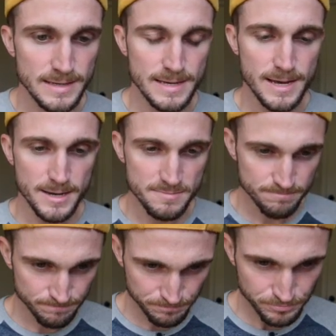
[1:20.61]

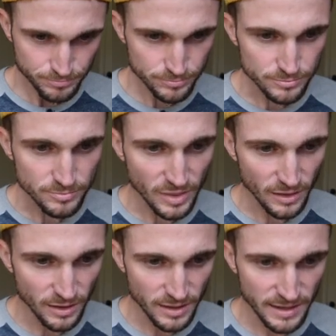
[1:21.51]

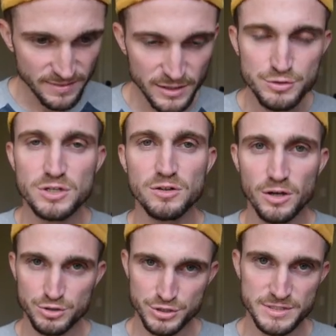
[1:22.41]
And they use
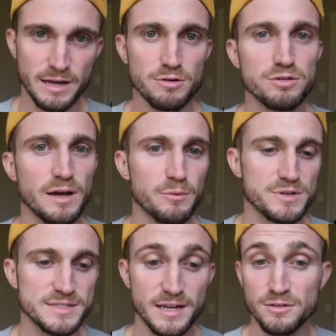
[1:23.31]
closures. Now, I want to
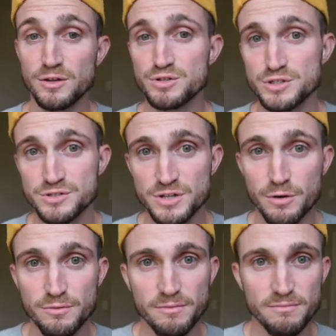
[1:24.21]
say closures
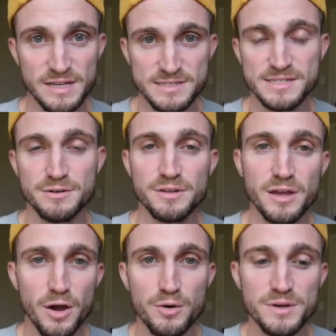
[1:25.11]
don't necessarily
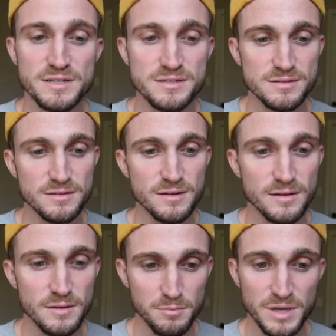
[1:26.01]
always
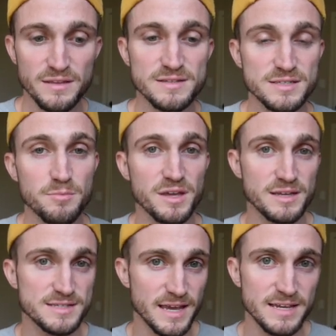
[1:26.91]
mean that something
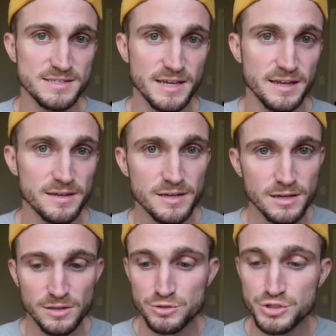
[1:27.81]
is async.
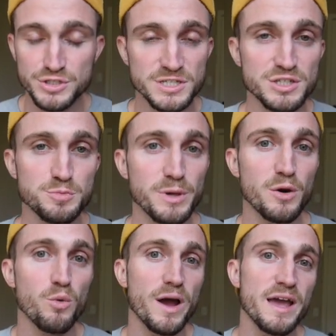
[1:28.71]
Closures can just be a
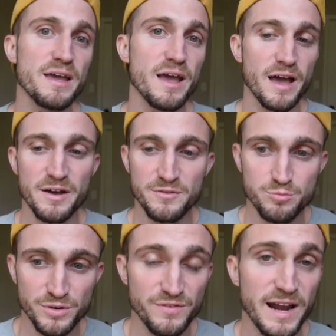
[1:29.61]
way of
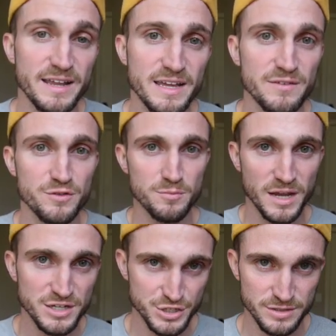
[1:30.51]
providing
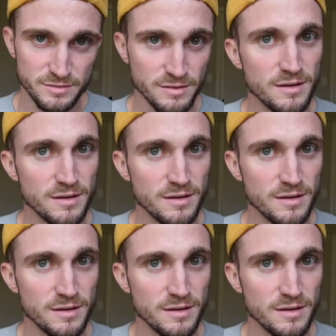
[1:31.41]
information